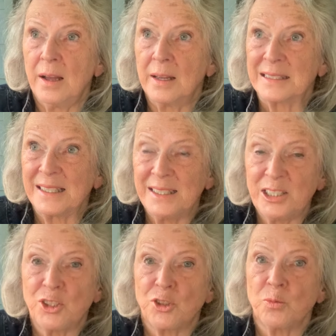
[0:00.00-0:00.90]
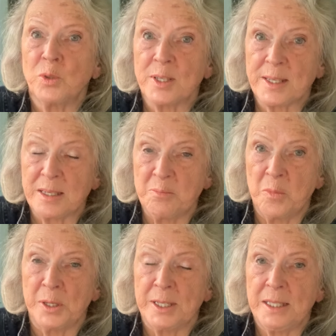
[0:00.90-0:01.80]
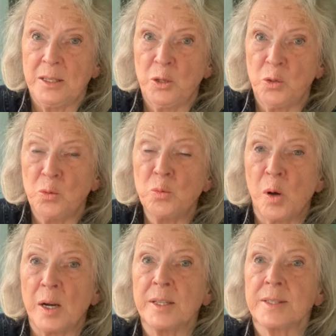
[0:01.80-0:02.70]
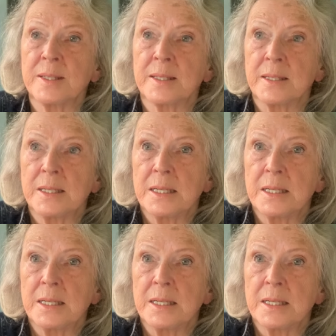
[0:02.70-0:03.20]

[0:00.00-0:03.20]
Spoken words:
And each was somebody who was